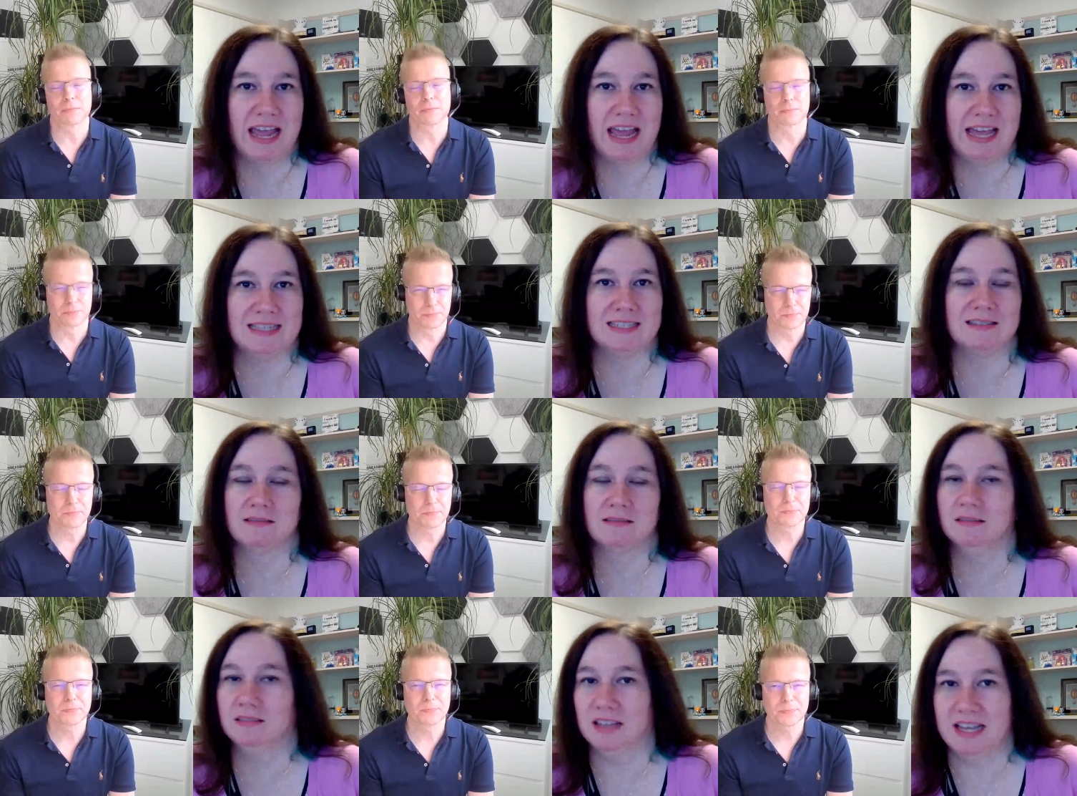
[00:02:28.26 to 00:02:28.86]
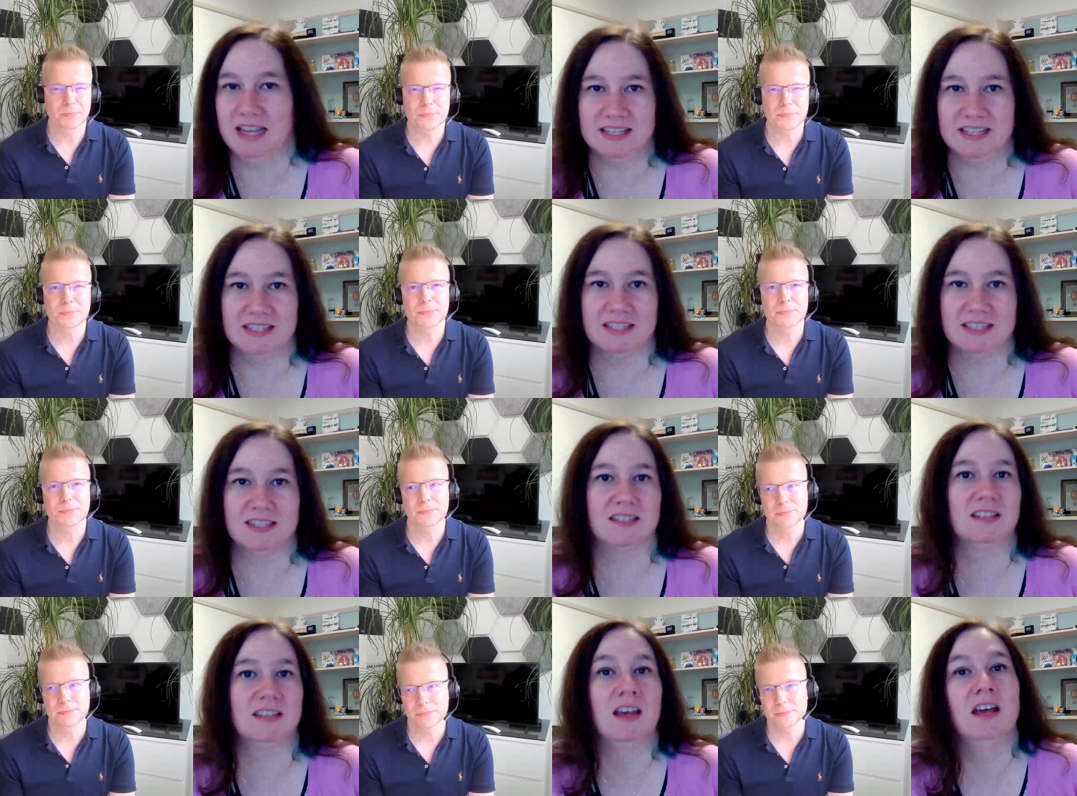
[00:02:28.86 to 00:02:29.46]
Speaker 1: sites, yep.
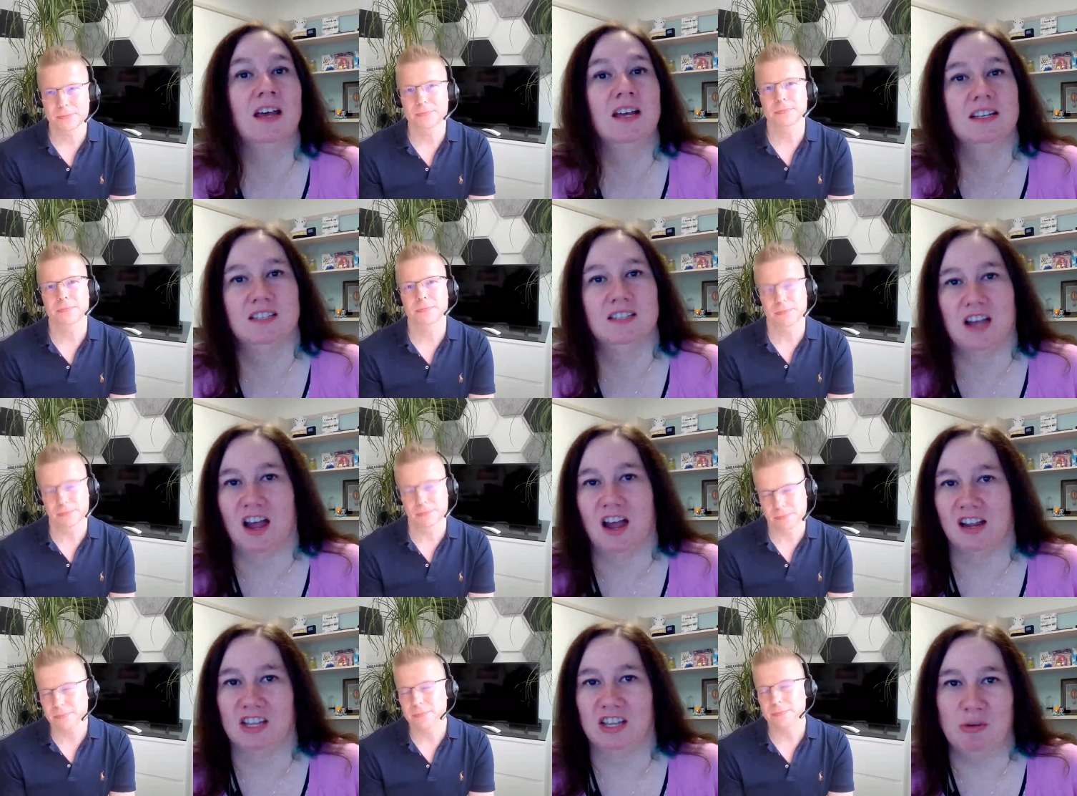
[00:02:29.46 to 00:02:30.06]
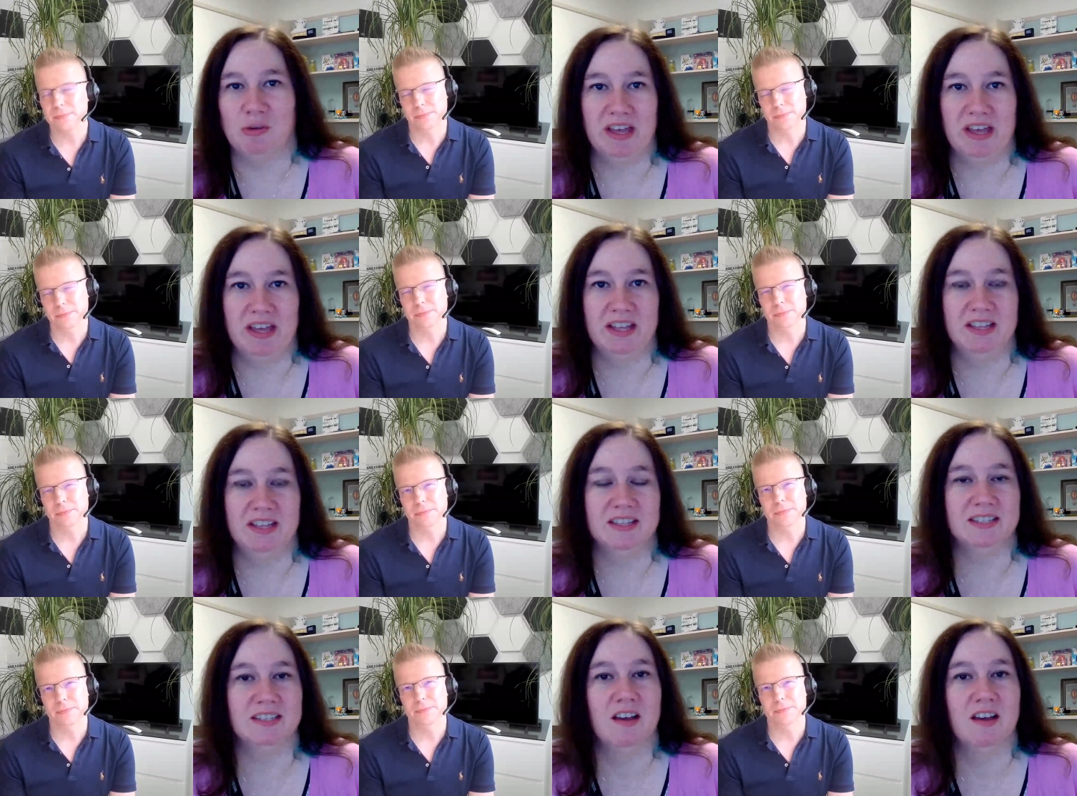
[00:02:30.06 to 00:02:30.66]
lists,
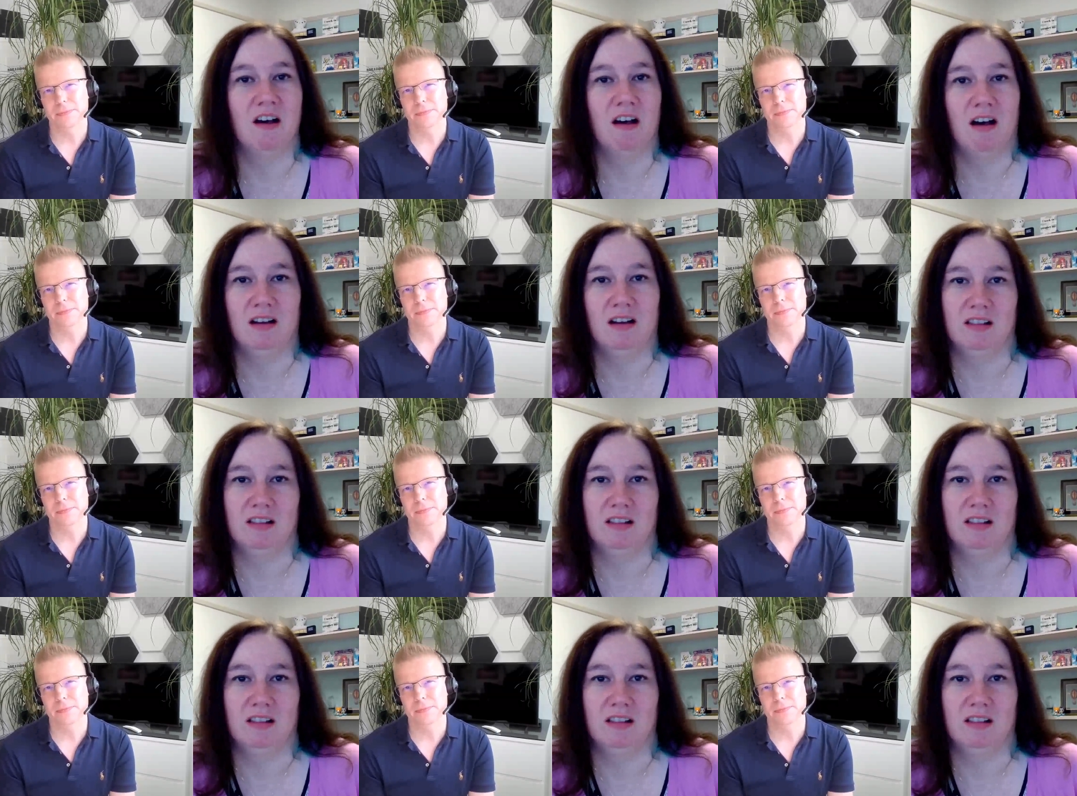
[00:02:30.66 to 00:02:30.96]
documents,